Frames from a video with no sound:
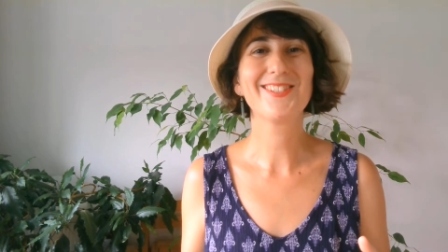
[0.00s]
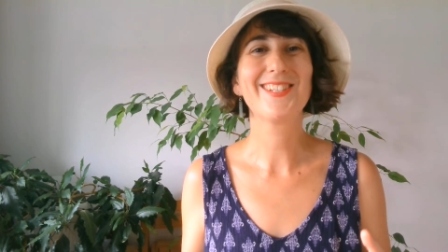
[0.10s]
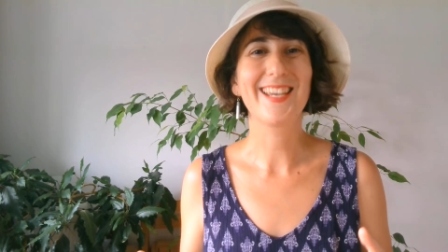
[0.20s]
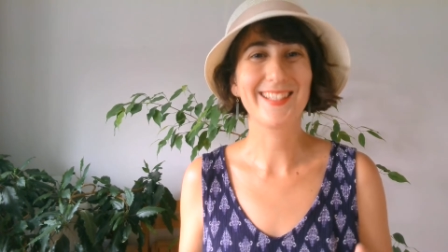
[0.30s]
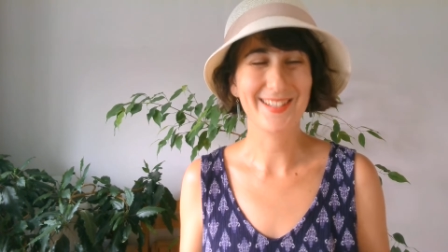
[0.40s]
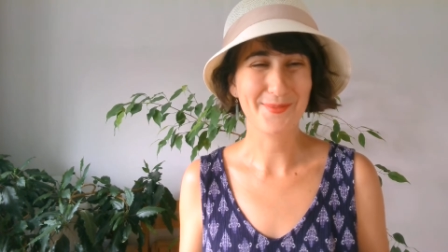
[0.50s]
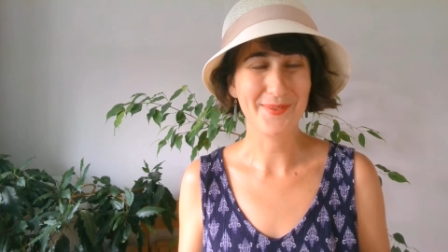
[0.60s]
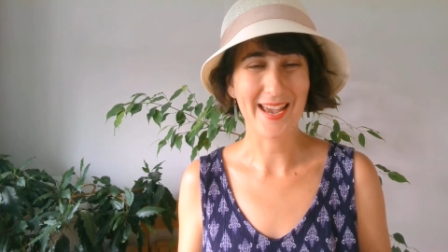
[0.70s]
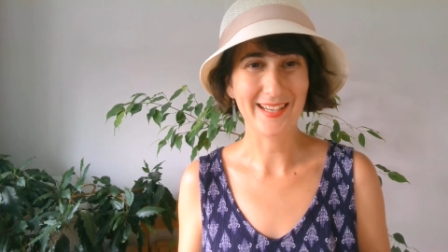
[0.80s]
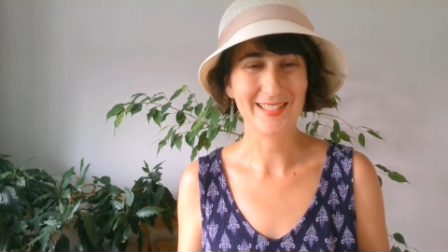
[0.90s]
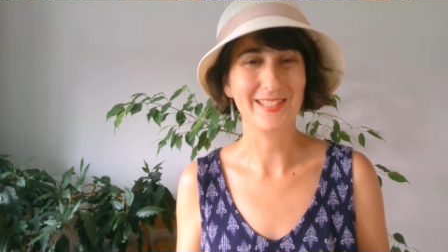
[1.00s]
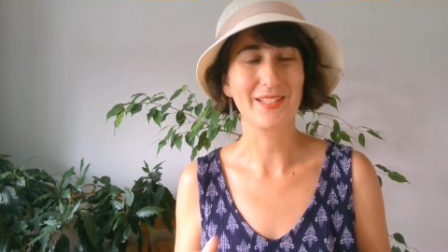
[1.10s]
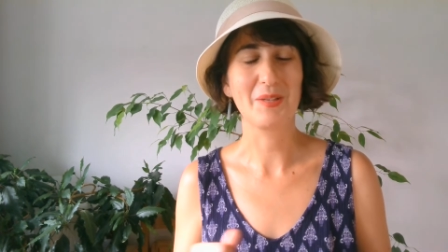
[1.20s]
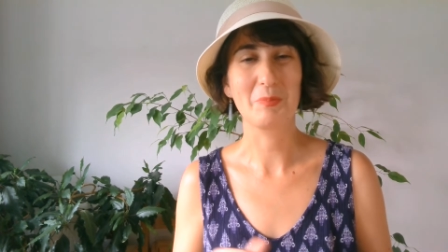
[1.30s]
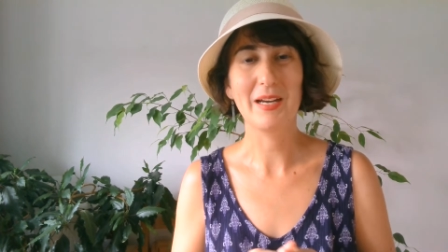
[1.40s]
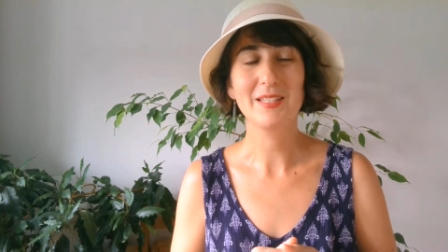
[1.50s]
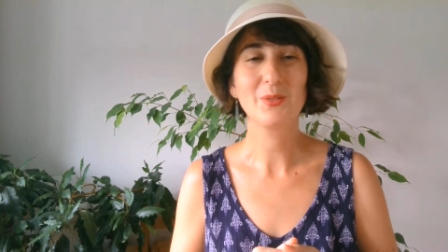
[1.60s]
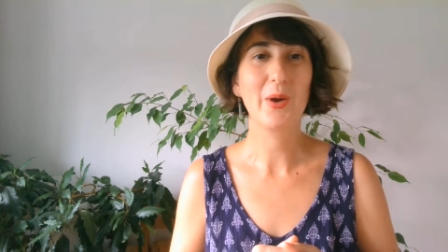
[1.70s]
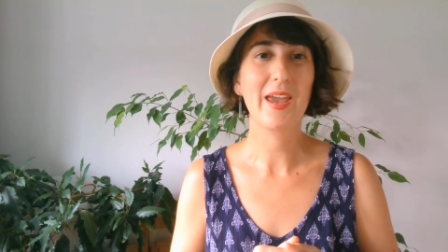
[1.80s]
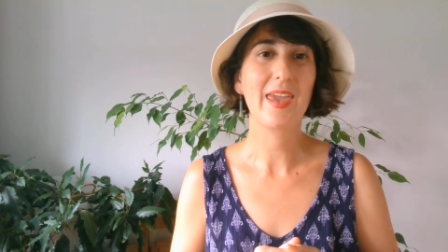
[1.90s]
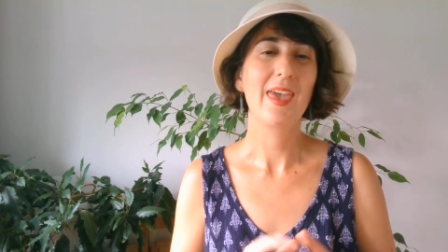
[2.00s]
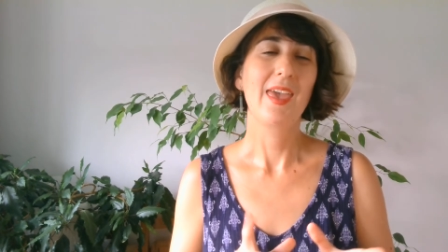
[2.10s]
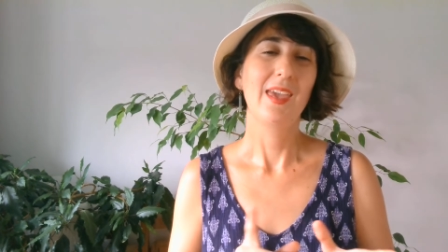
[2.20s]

take some action. And by the way,